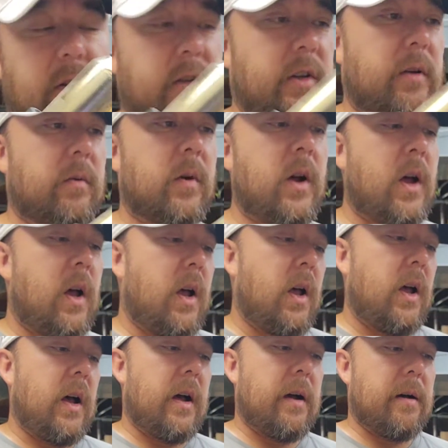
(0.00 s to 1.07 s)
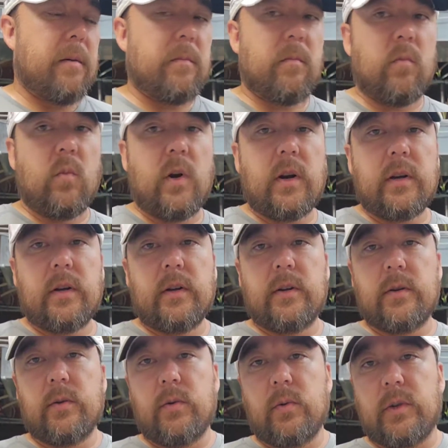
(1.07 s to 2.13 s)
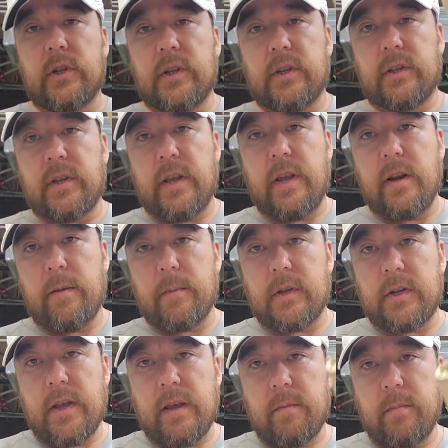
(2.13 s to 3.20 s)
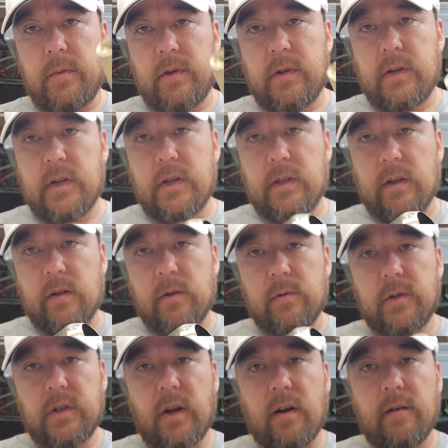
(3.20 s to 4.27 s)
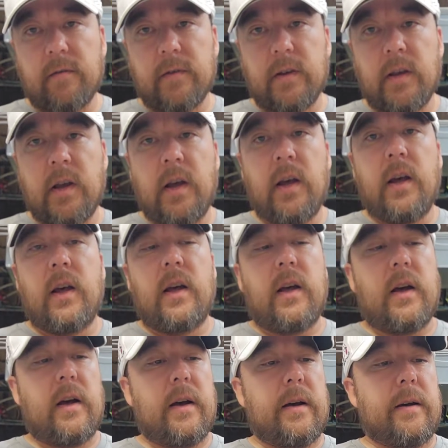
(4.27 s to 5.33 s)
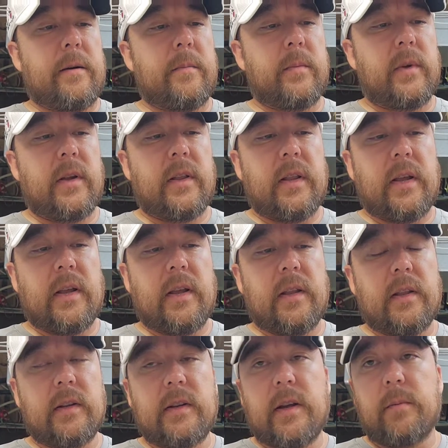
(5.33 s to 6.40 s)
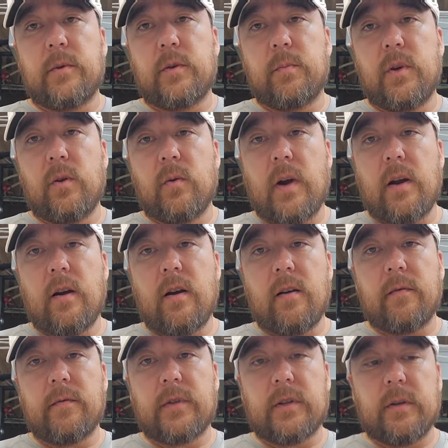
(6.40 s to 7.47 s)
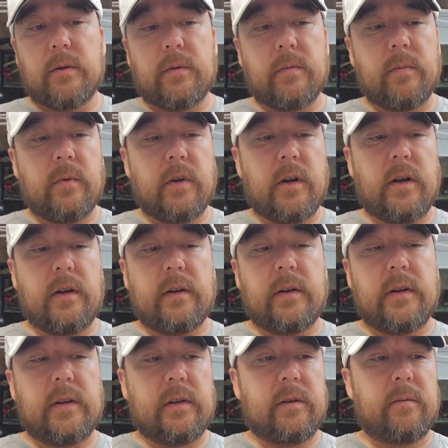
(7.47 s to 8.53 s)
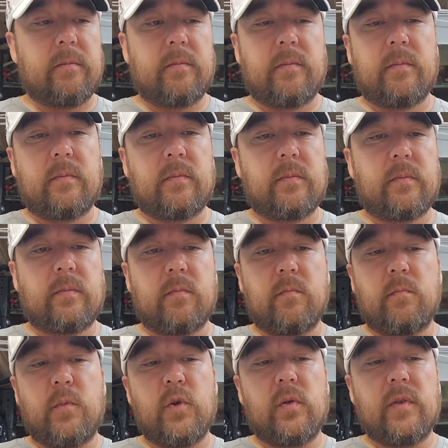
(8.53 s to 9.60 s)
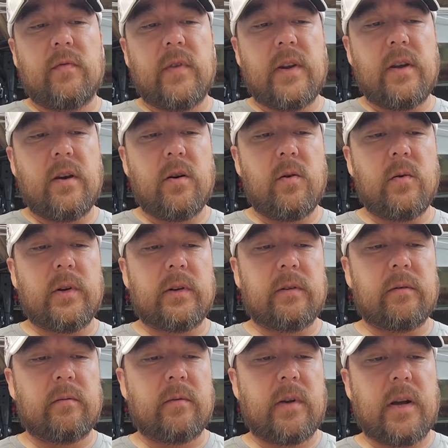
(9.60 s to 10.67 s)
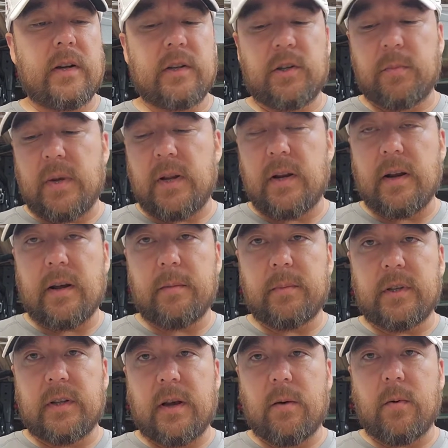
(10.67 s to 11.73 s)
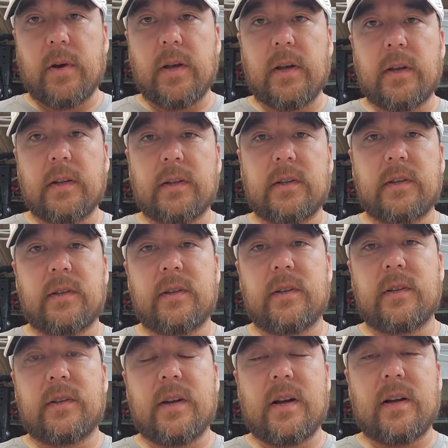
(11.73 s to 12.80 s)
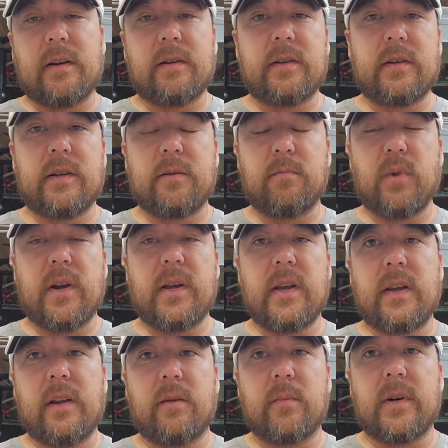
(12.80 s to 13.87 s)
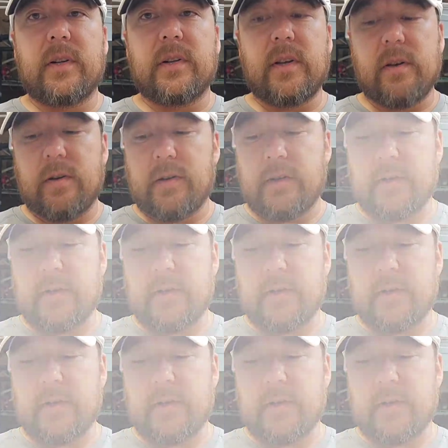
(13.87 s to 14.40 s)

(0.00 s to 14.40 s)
So what I'm going to do is just heat up the tape to get the glue soft, and then the tape should peel right off. So I'm going to mute the video and kind of speed it up so that way it's not breaking anybody's ears.